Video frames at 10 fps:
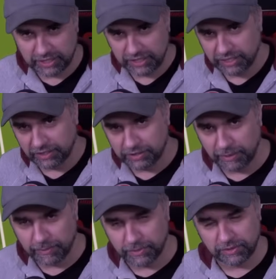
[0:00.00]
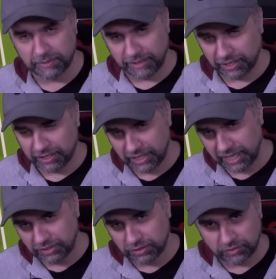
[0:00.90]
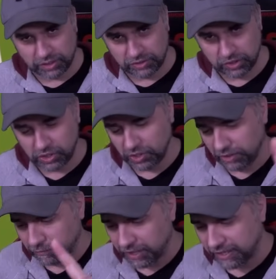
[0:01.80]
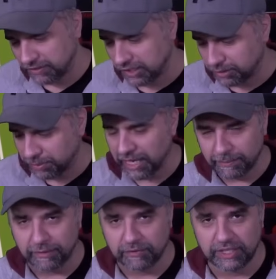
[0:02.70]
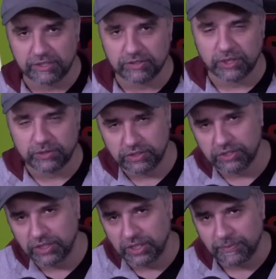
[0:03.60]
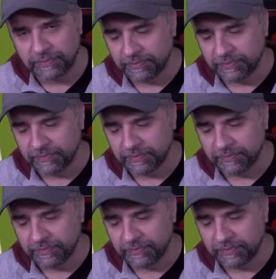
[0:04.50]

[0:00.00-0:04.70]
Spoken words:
details about Bournemouth later on. So tune in for that 6 p.m. I've really sold it to you.